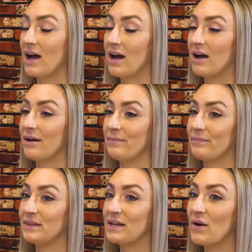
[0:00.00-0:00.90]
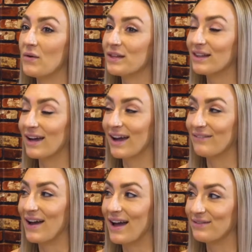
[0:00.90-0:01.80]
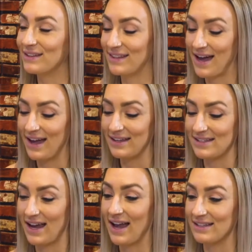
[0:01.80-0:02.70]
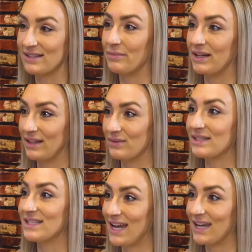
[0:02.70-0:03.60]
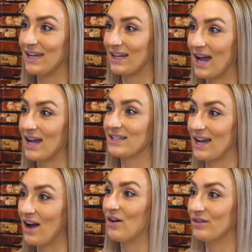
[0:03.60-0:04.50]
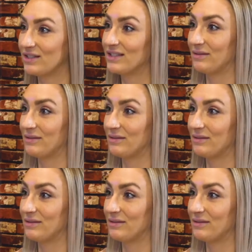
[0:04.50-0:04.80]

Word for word: Um, the only luck I've had with that is I had somebody that was taking cash out,